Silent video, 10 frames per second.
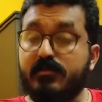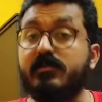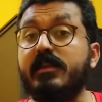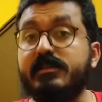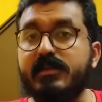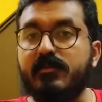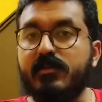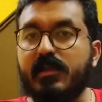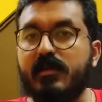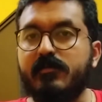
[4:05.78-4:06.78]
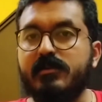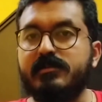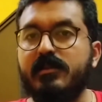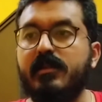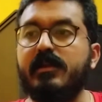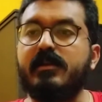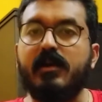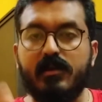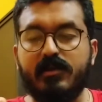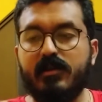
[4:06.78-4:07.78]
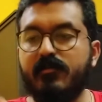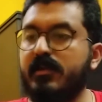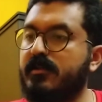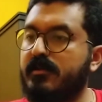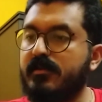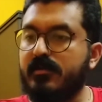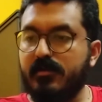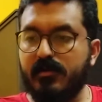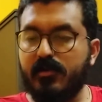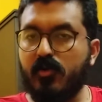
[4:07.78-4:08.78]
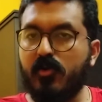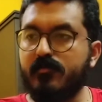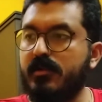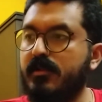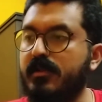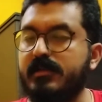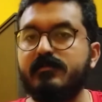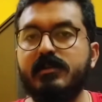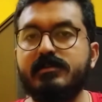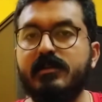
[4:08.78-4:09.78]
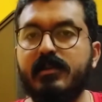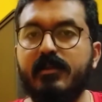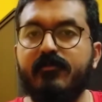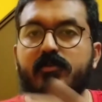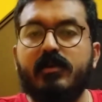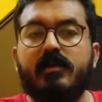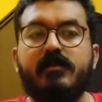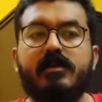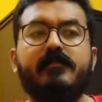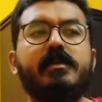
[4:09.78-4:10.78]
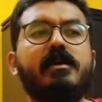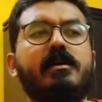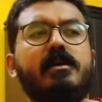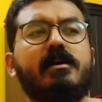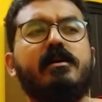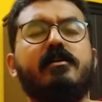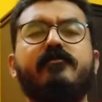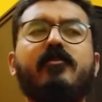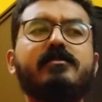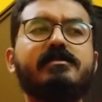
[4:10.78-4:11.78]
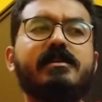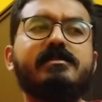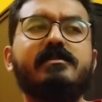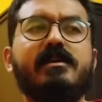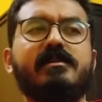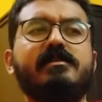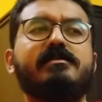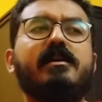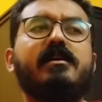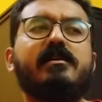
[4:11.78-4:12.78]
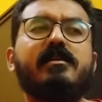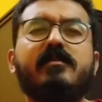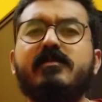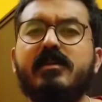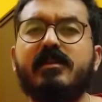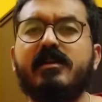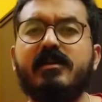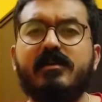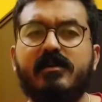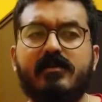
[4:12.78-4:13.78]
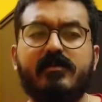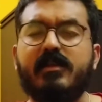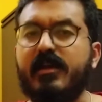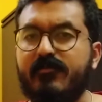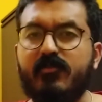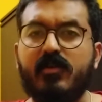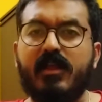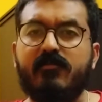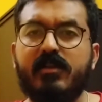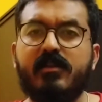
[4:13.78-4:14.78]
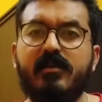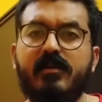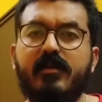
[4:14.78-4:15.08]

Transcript: 3 genuine cameras, like ultra wide, normal, as well as the telephoto camera. Phones these days are imitating the iPhone 11.